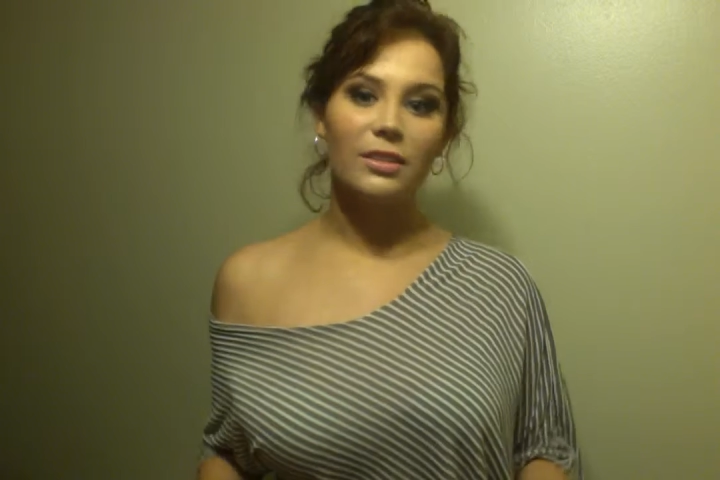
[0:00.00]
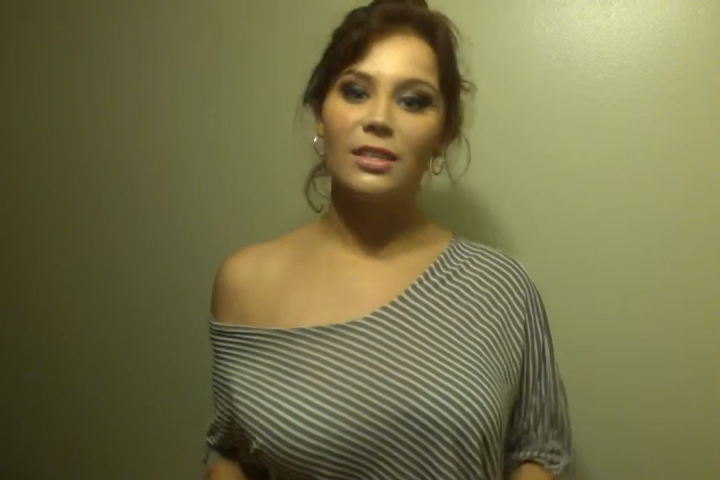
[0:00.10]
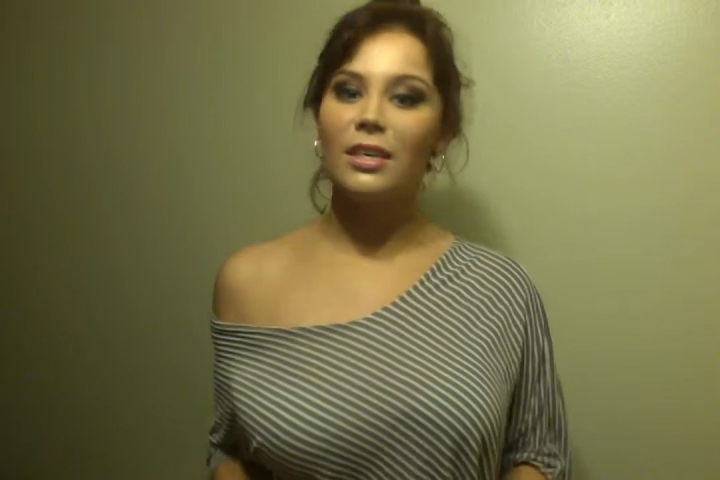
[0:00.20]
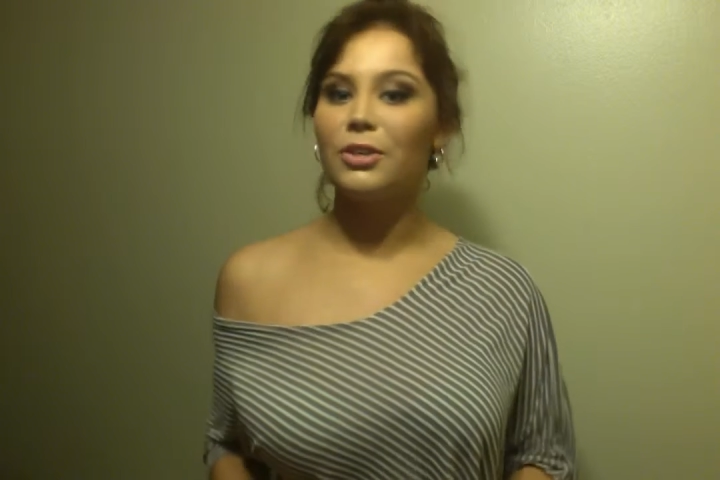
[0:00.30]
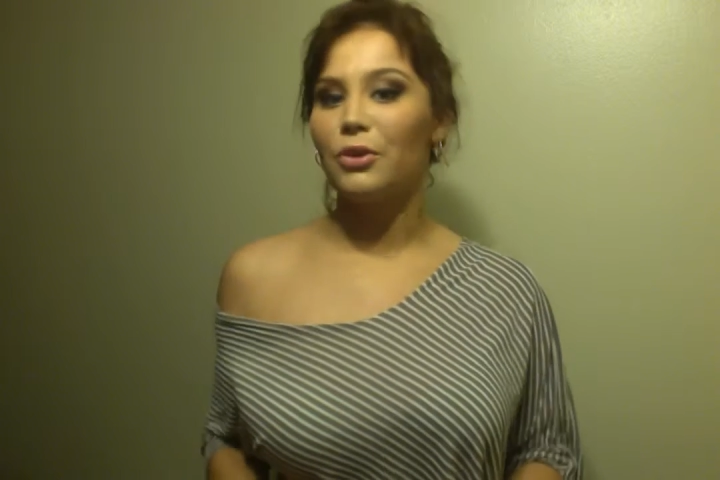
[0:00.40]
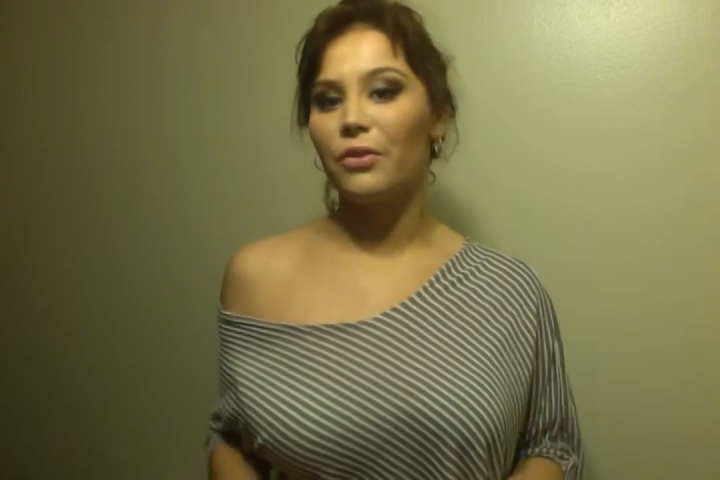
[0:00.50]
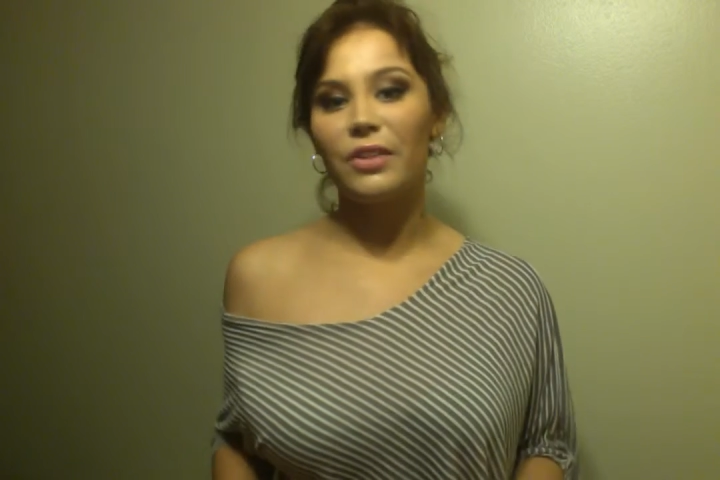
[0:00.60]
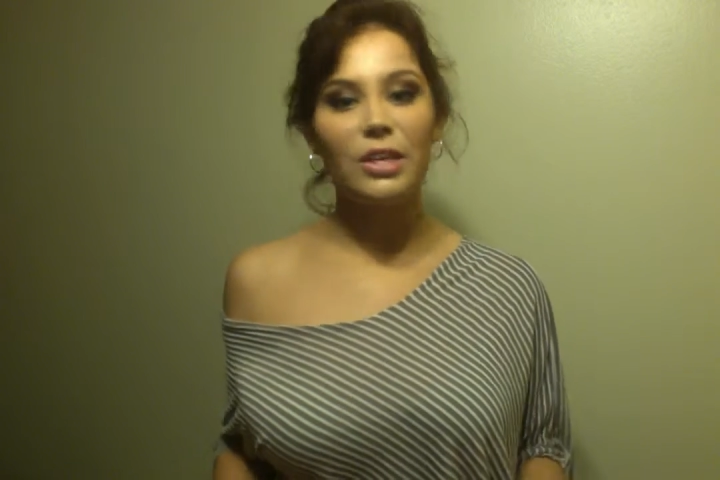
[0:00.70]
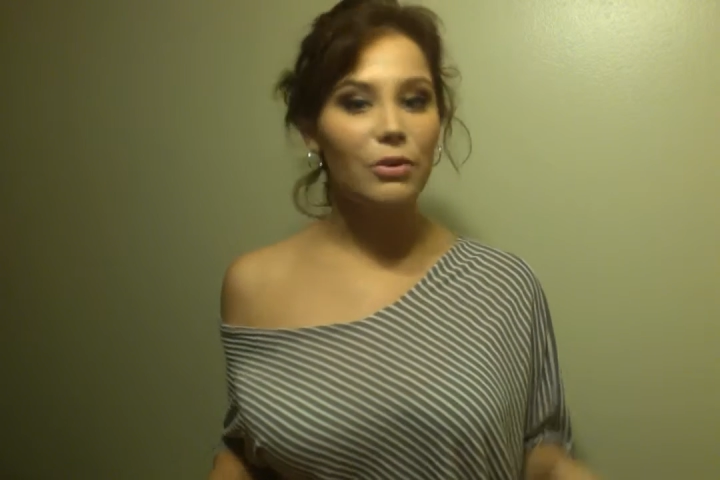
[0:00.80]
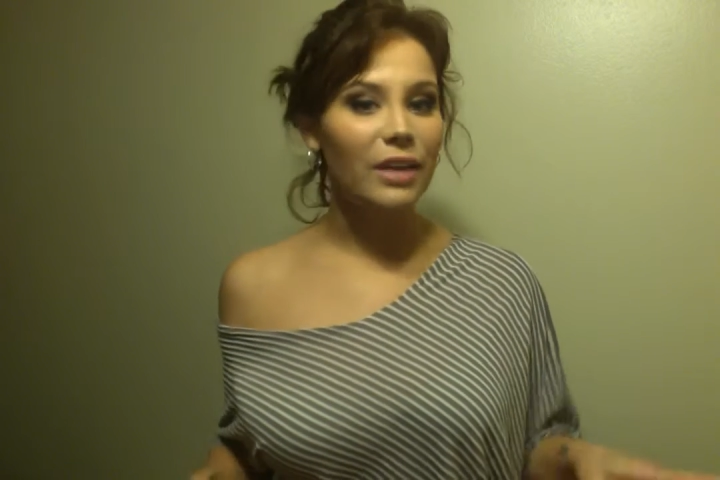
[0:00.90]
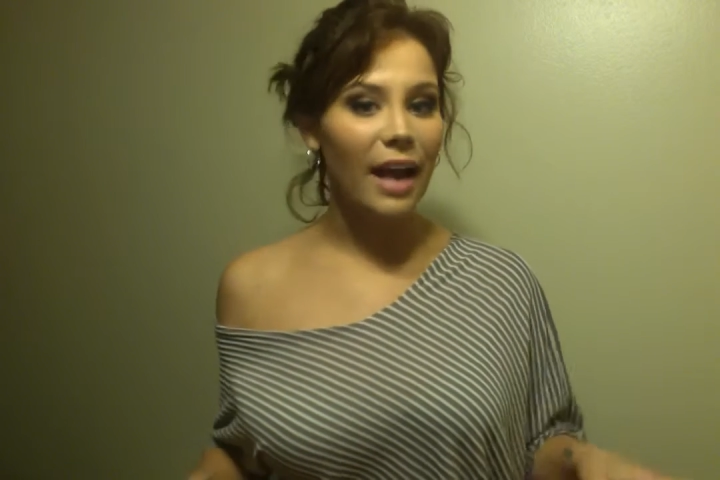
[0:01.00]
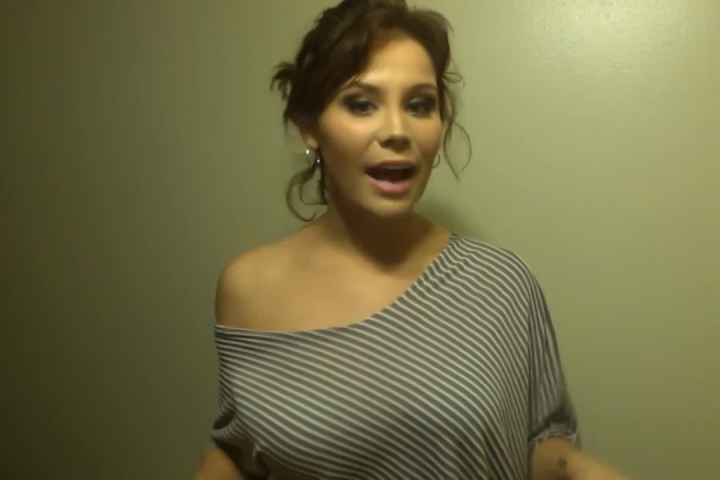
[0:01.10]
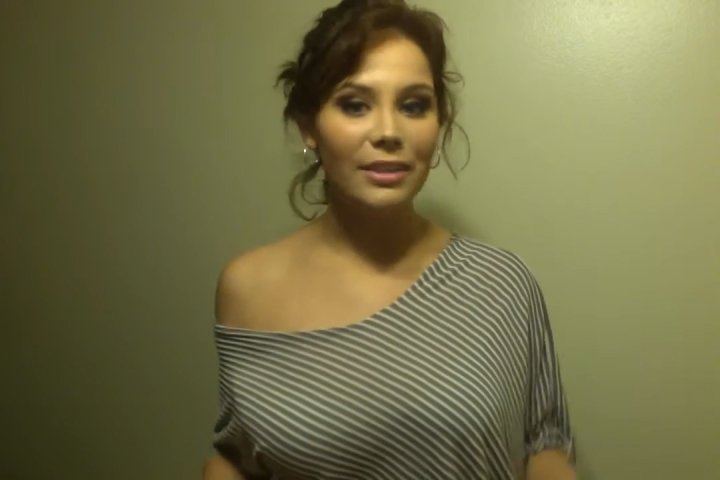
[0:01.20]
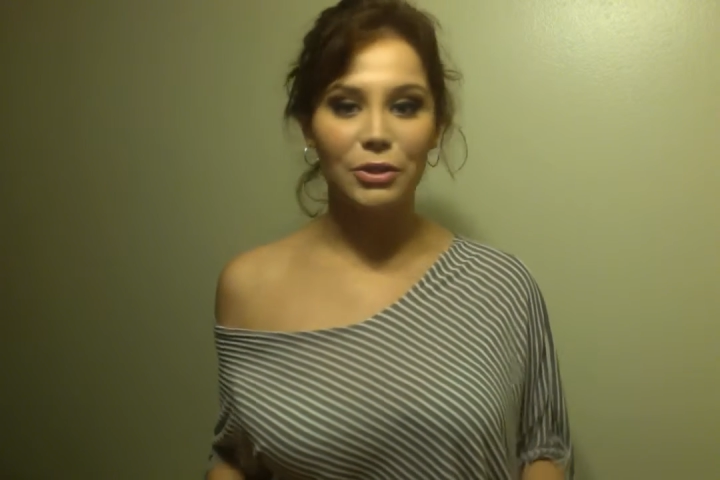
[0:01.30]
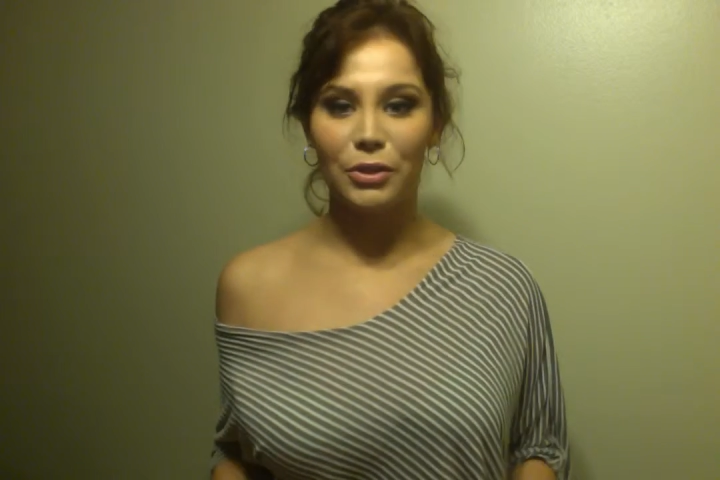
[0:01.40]
sing, you don't think you can
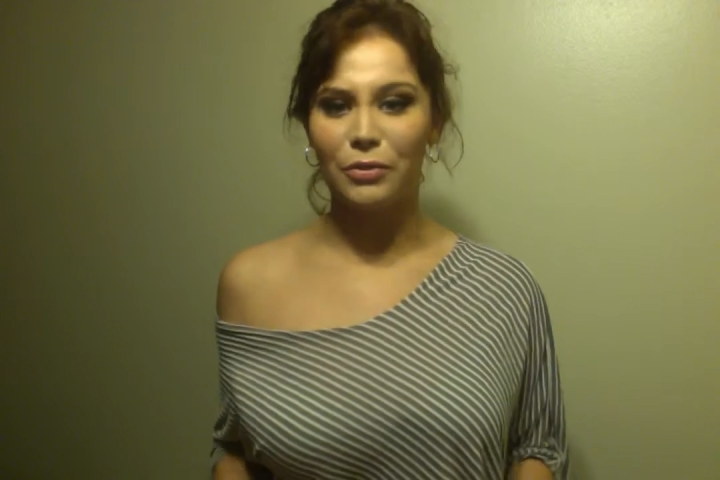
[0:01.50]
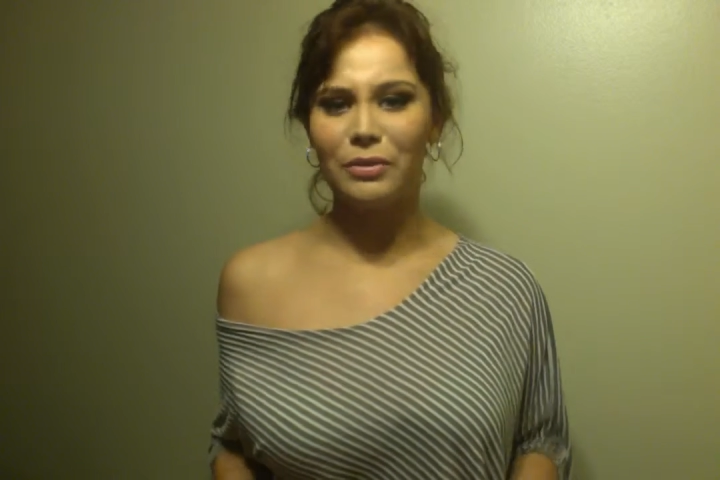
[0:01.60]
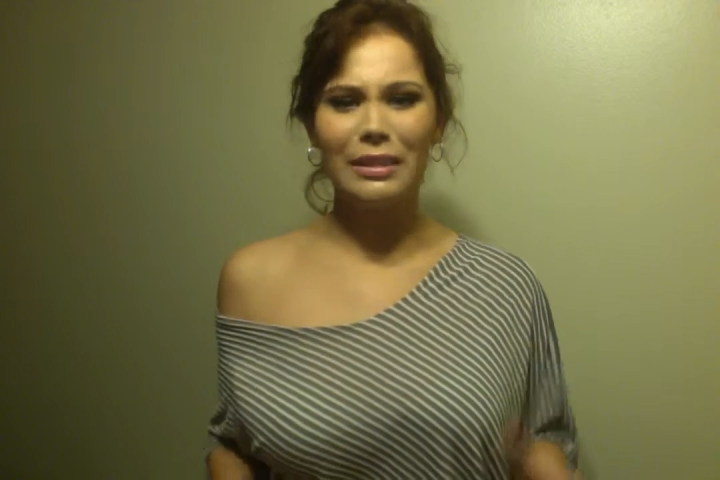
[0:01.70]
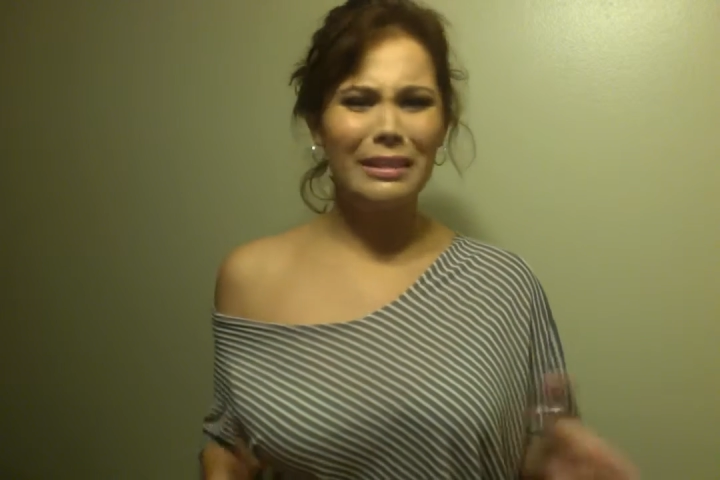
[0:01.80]
act, you don't